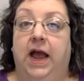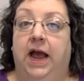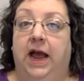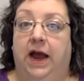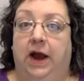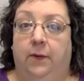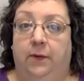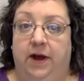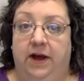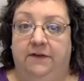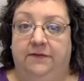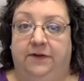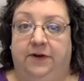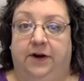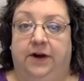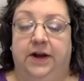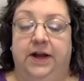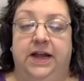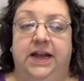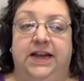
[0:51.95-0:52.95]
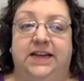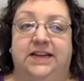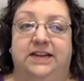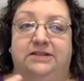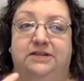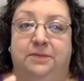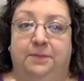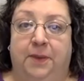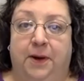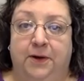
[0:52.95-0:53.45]
However, it
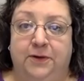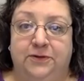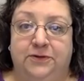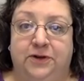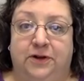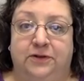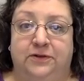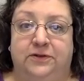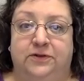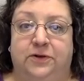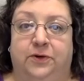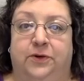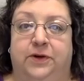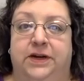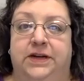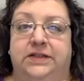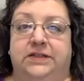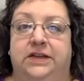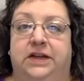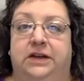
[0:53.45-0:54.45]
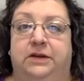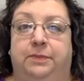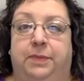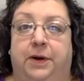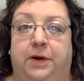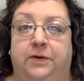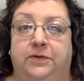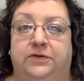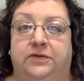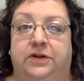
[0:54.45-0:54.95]
doesn't post on Stories, it
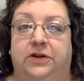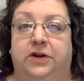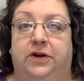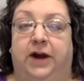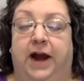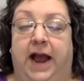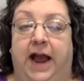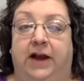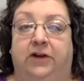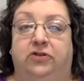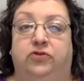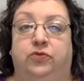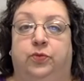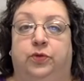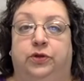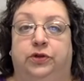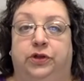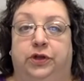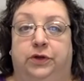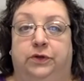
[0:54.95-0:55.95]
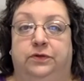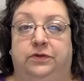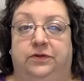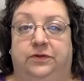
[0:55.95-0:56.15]
posts in your actual news